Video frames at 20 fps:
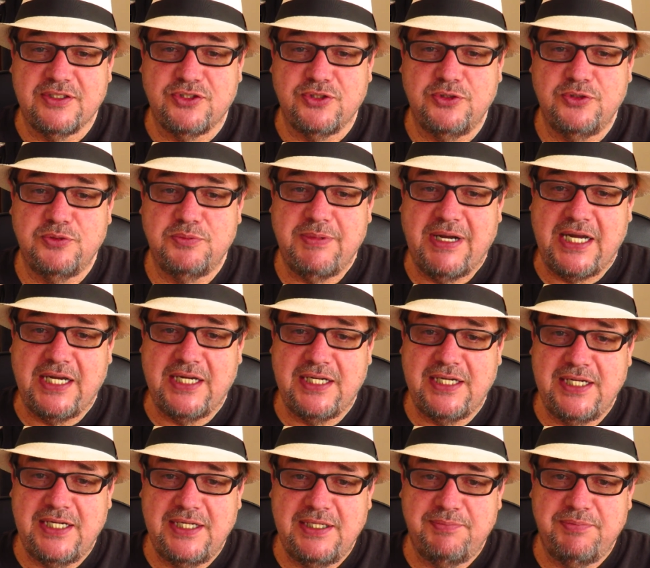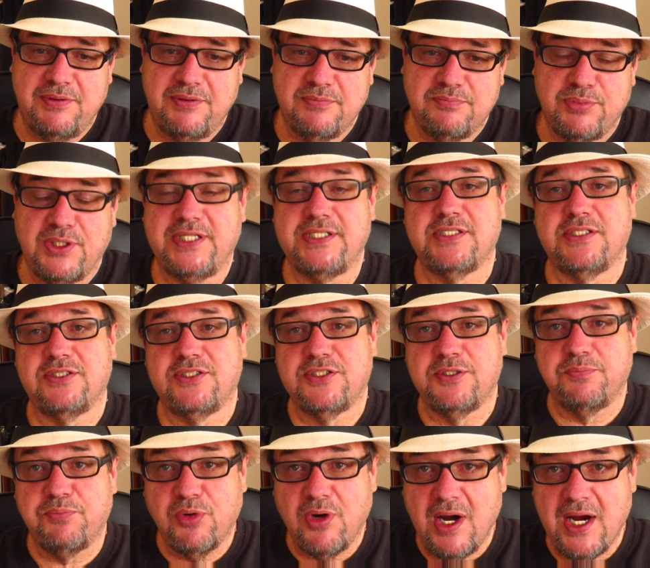To my pleasant
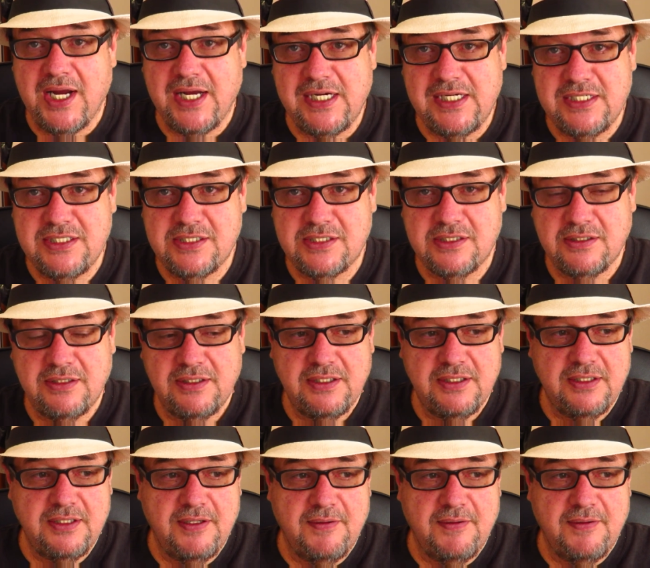surprise,